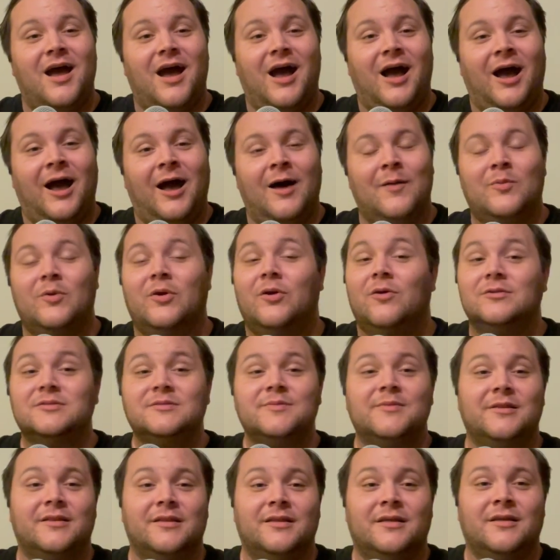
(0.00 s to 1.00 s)
But
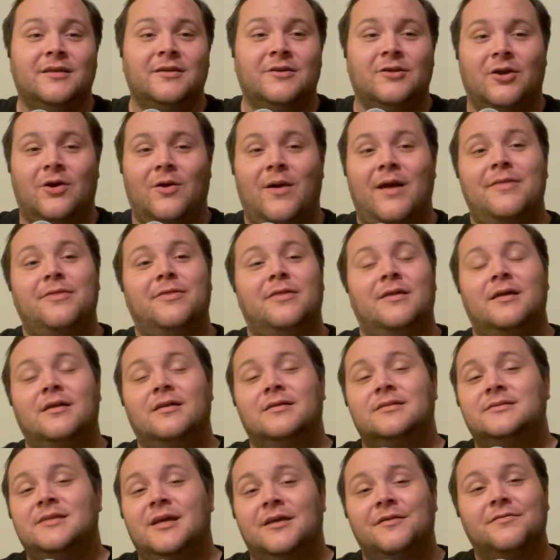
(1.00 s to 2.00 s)
ultimately, you know, I think
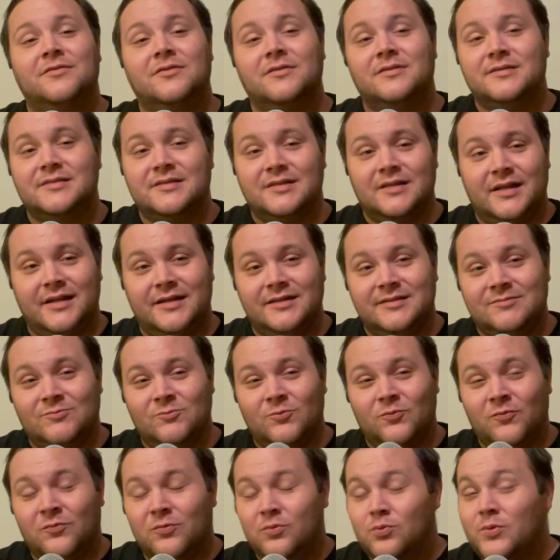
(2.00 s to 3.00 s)
Denver is in a
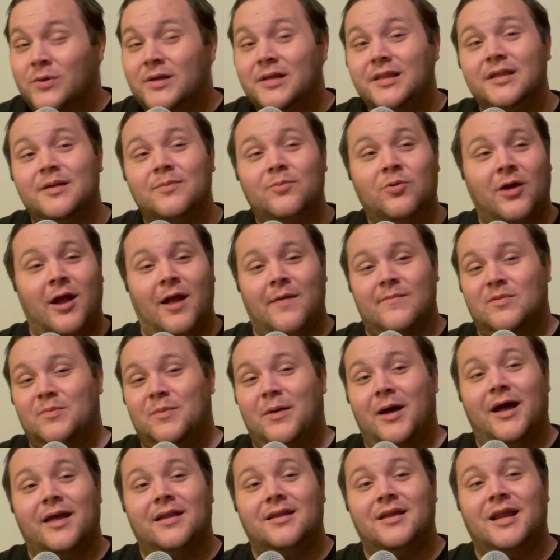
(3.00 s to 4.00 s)
really prime
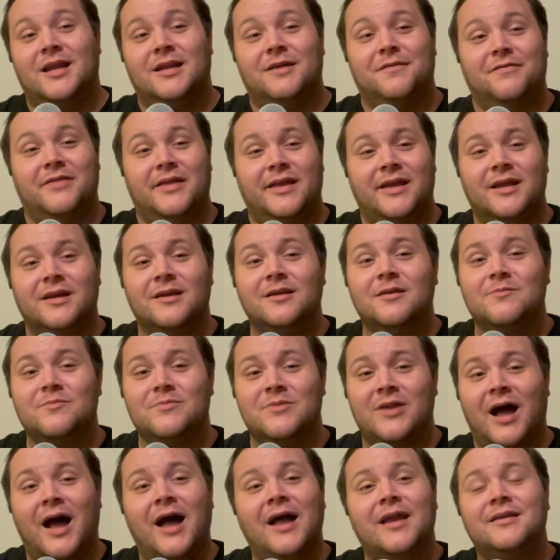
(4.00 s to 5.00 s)
spot. And if they end up
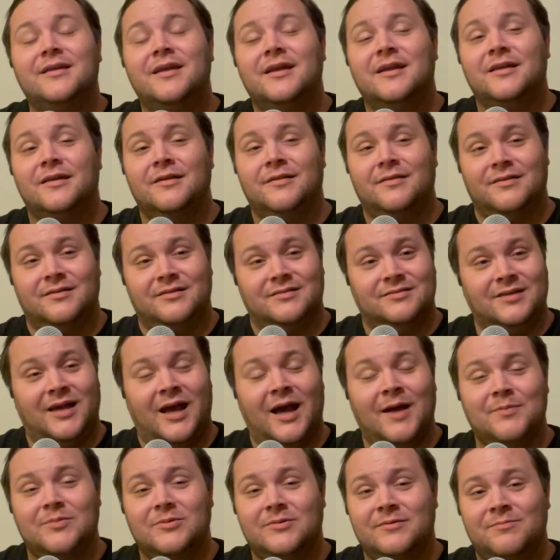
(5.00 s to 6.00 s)
not getting the
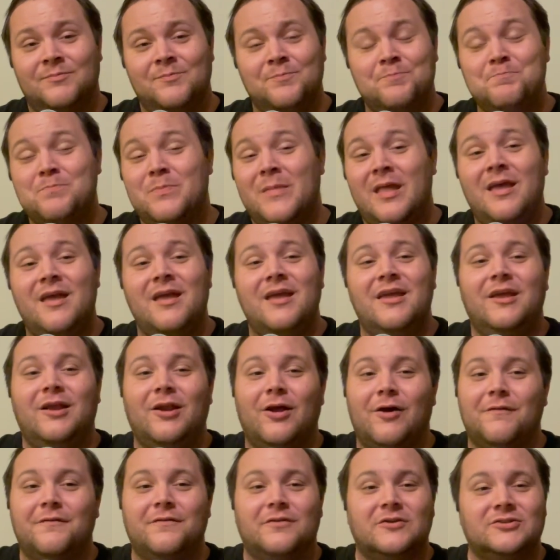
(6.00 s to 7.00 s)
top, you
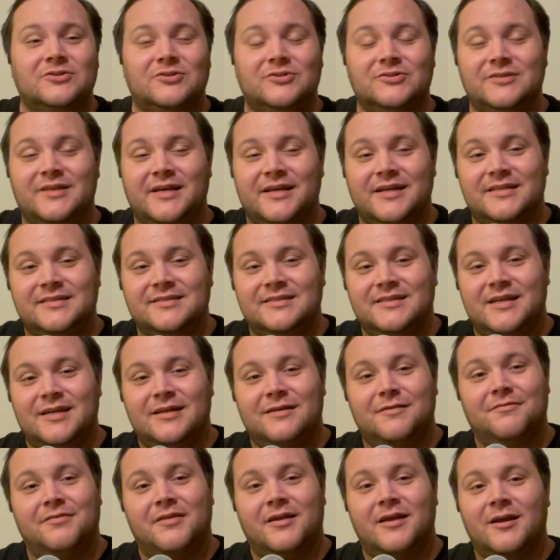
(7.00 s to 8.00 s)
know, first or second seed,
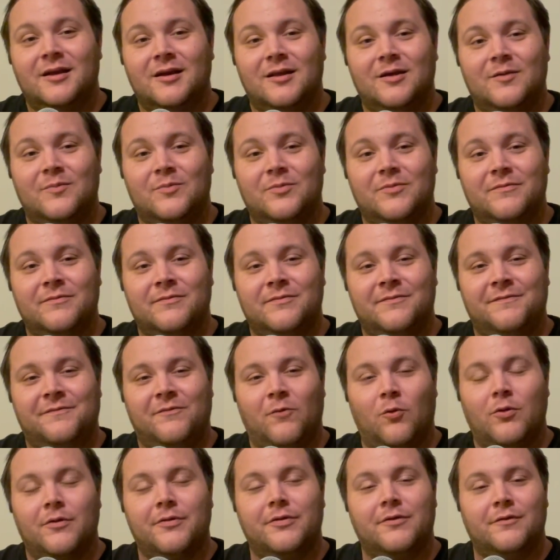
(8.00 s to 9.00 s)
if they end up
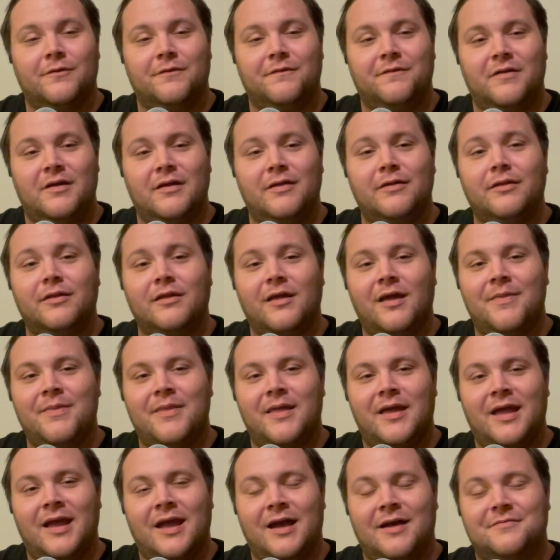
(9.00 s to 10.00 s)
fourth or fifth and
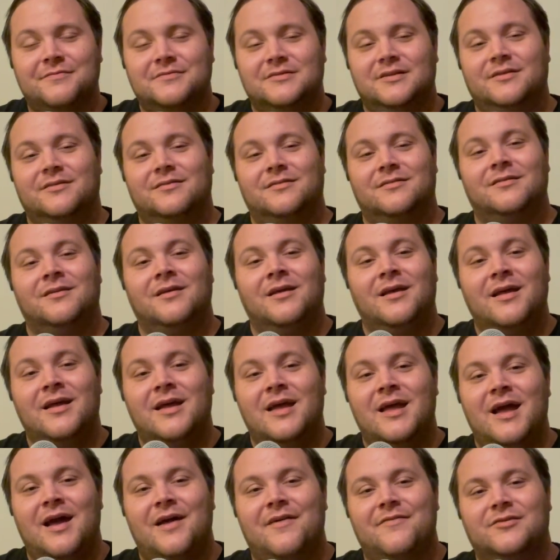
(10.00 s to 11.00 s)
they have to
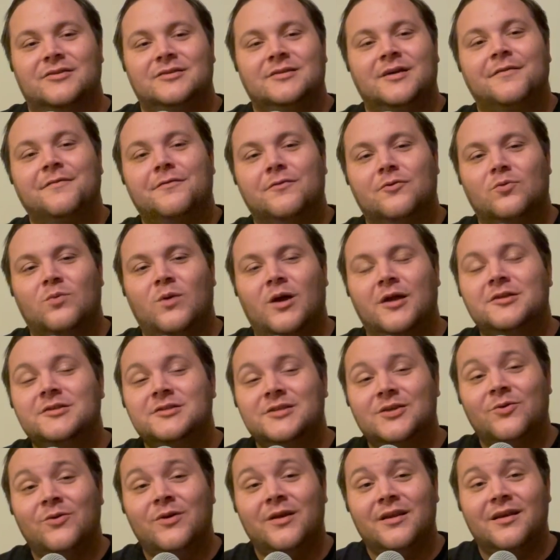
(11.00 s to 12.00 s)
have a tougher run
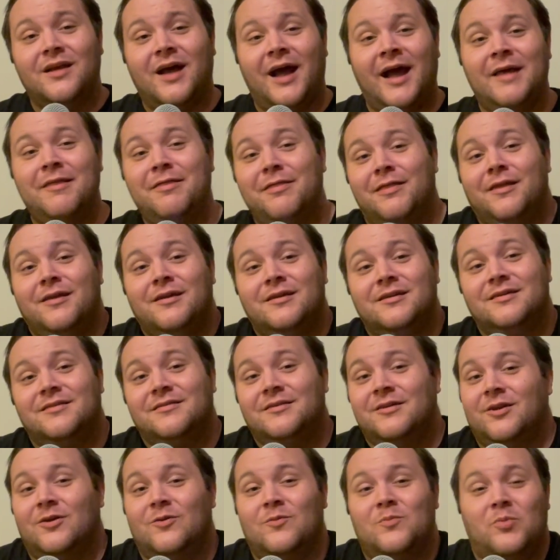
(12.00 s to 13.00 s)
to it, I think,
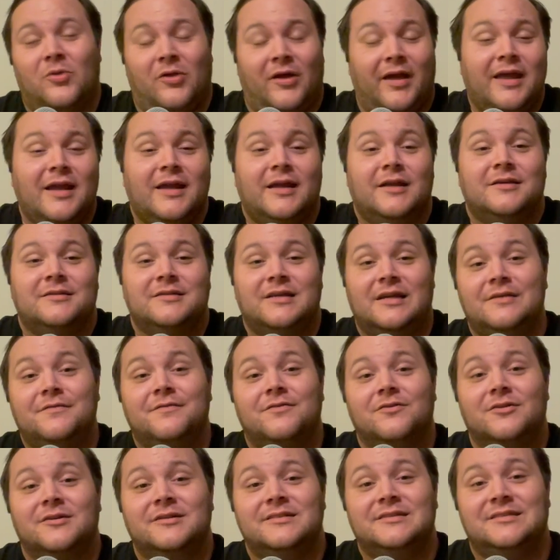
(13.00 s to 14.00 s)
you know, playing in
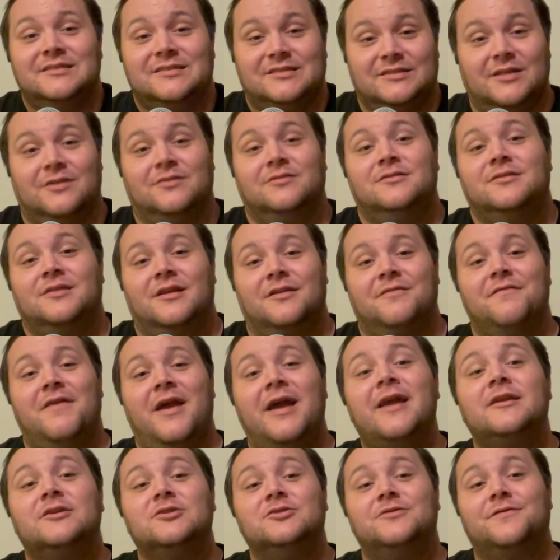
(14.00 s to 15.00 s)
Denver is still an
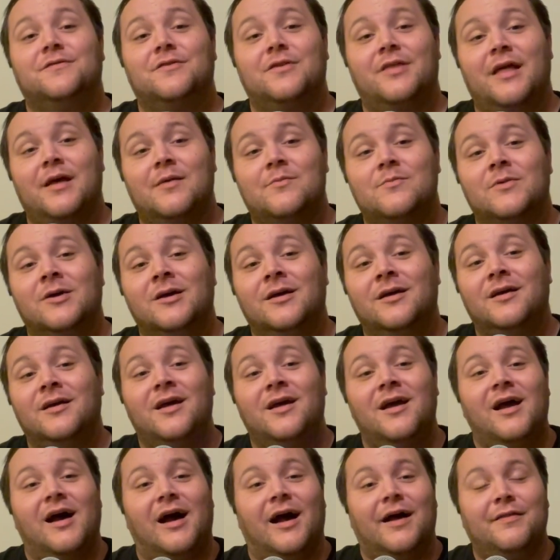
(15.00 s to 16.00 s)
advantage for them.
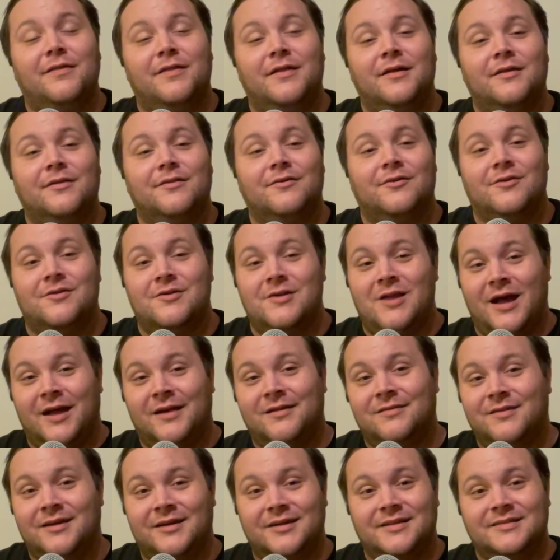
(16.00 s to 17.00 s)
I think there are not a
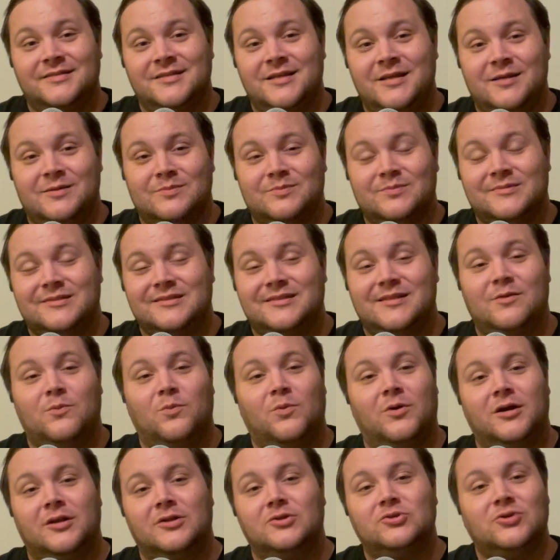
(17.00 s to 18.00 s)
lot of teams that
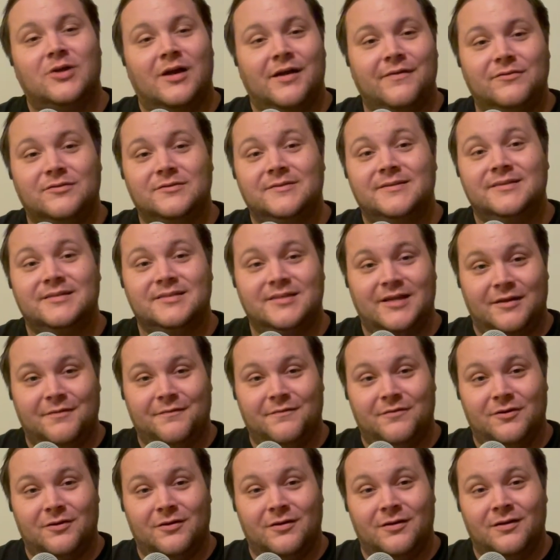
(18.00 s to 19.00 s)
want to travel to
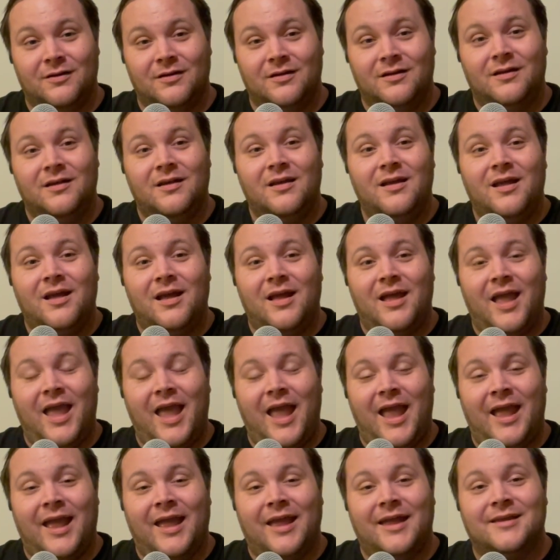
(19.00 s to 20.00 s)
Denver
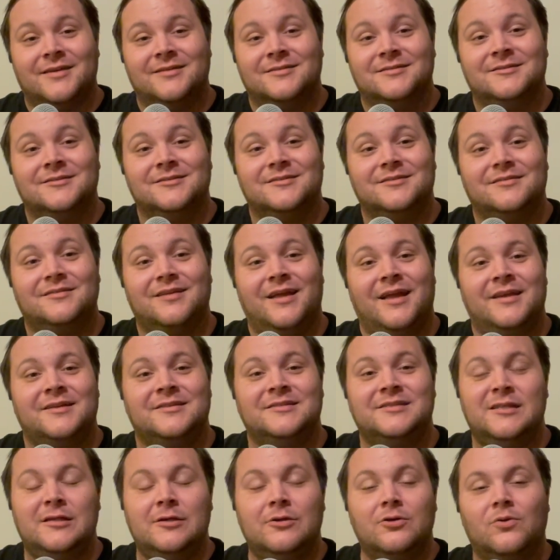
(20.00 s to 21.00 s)
and
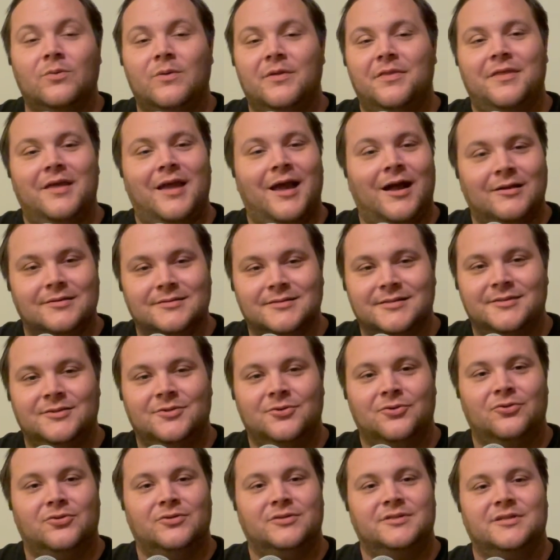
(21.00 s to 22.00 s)
deal with the
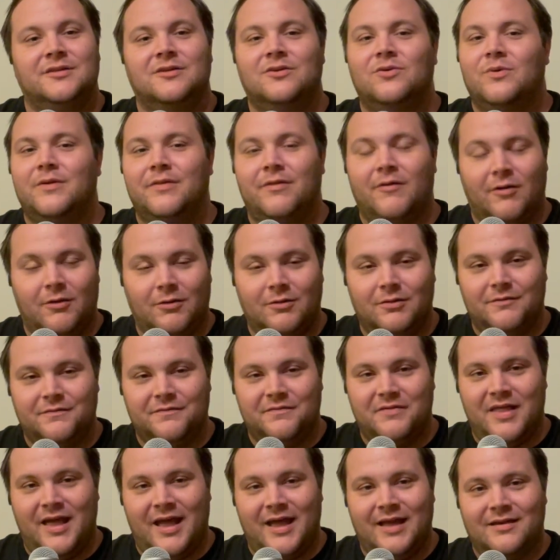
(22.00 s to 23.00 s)
altitude, deal with all of
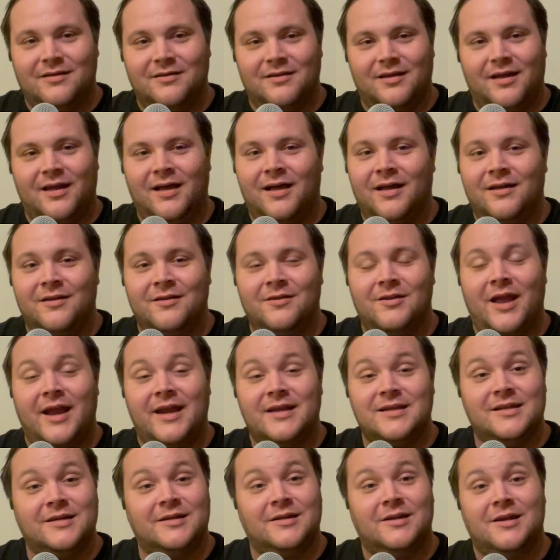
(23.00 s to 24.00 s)
that
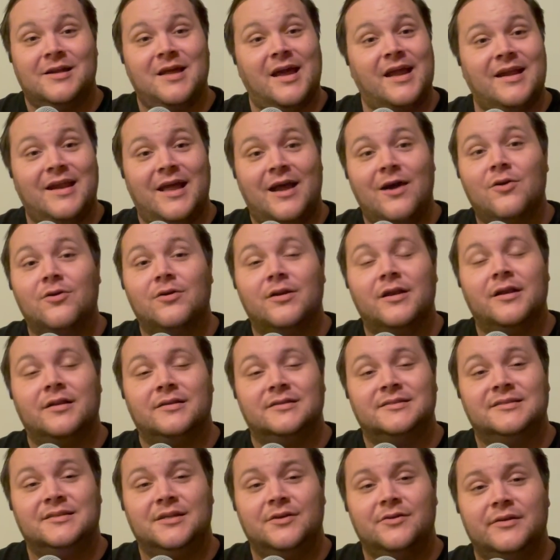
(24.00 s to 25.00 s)
night in, night out in a
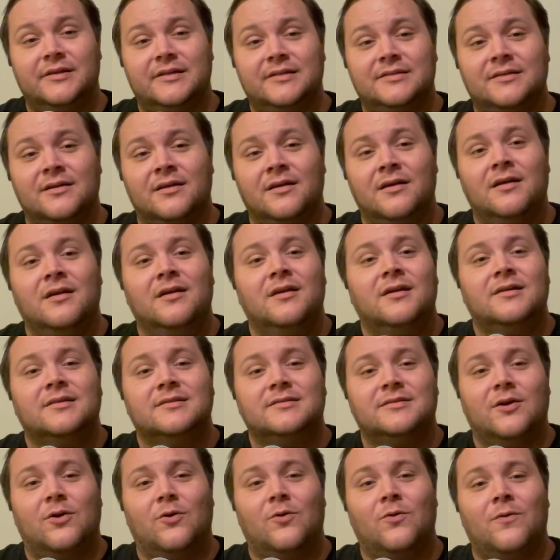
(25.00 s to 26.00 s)
series.
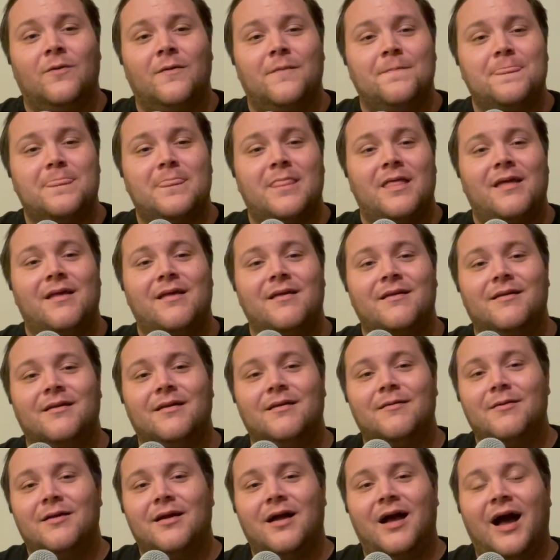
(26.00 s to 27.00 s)
So
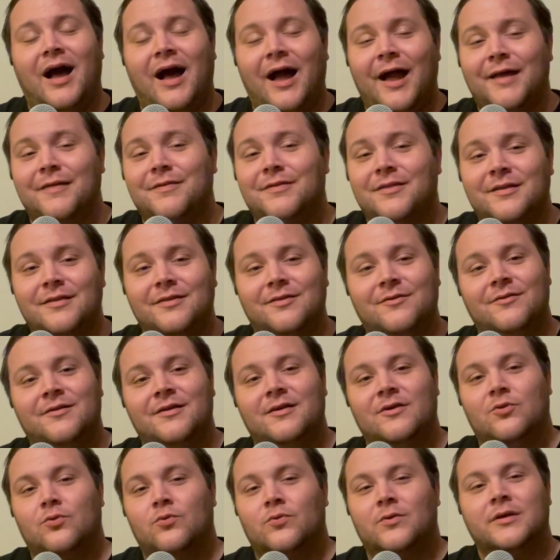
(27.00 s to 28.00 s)
I think they're in
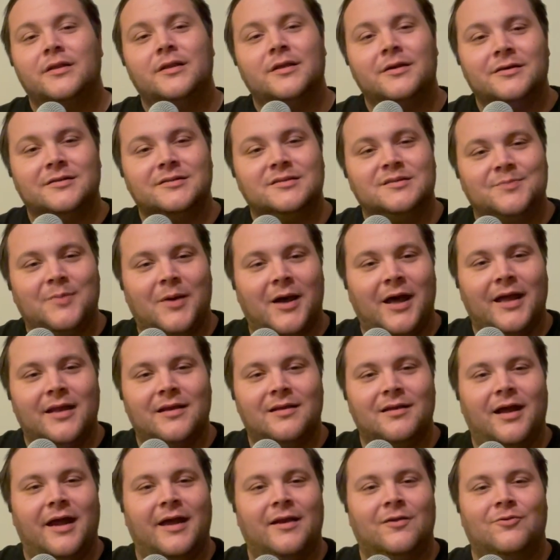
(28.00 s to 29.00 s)
a really good spot.
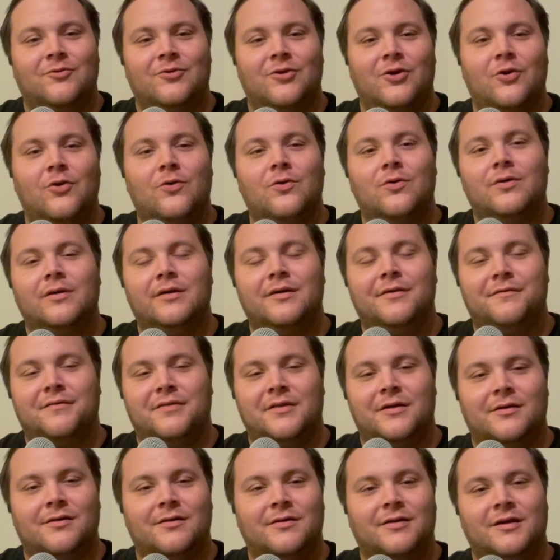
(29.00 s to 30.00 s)
I don't know if
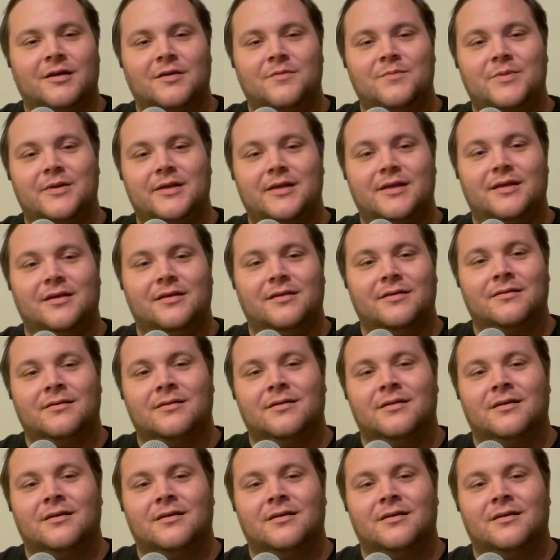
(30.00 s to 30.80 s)
they're going to be,